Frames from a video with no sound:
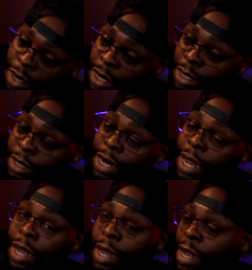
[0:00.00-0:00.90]
It's
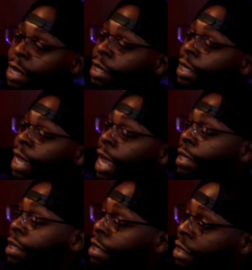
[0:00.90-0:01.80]
not, it's
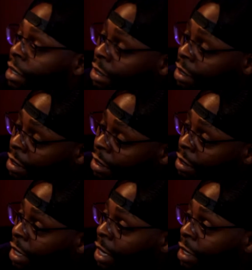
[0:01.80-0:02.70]
got the
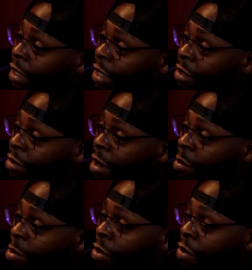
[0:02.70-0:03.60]

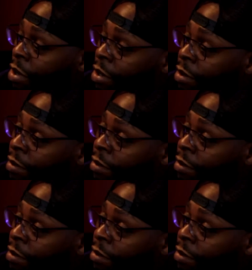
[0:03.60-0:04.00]
Ethernet port.